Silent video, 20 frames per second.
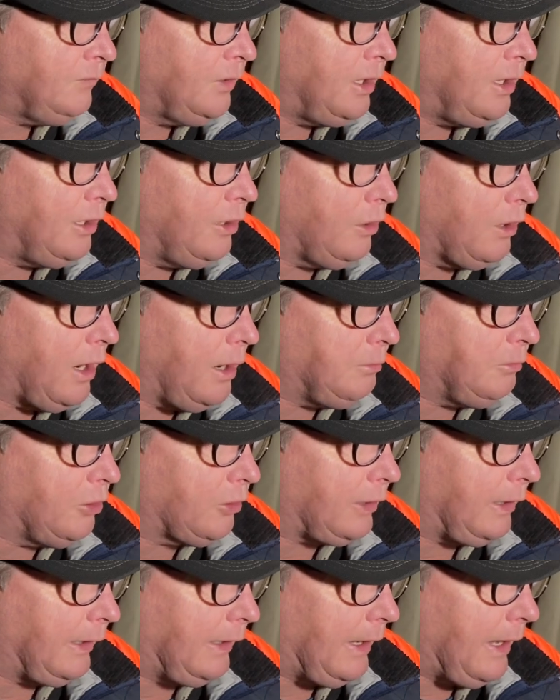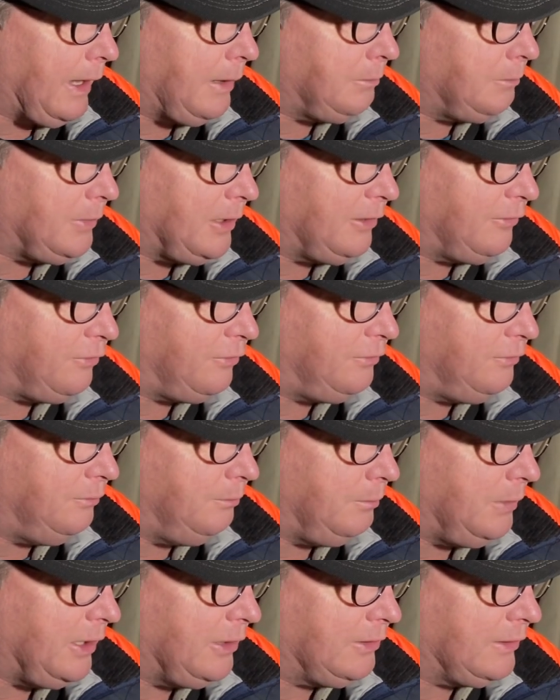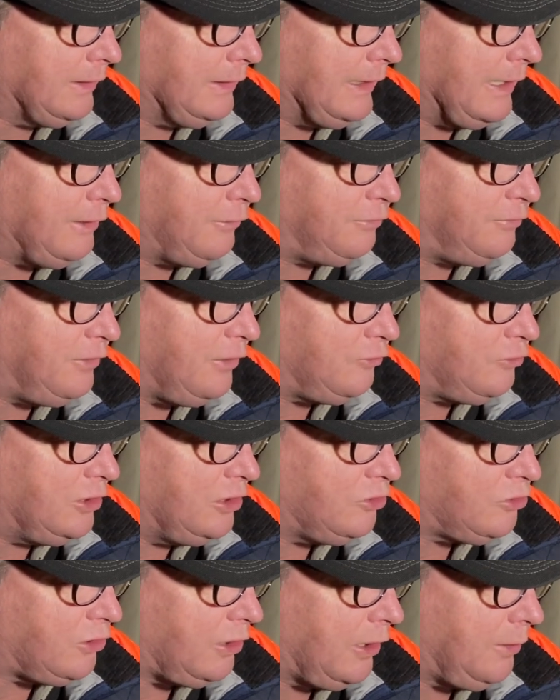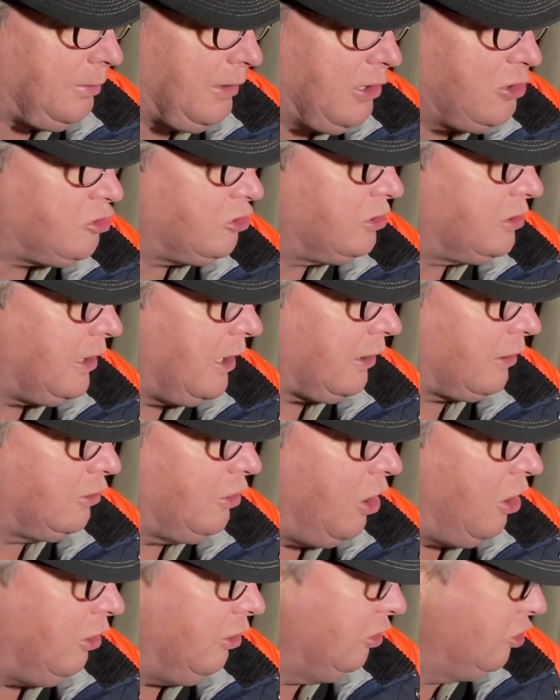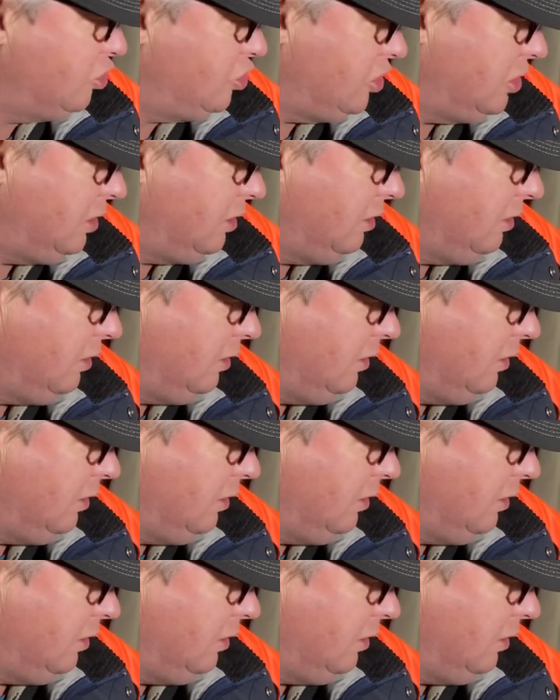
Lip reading: Here I'm looking at mid to late 50s type engine technology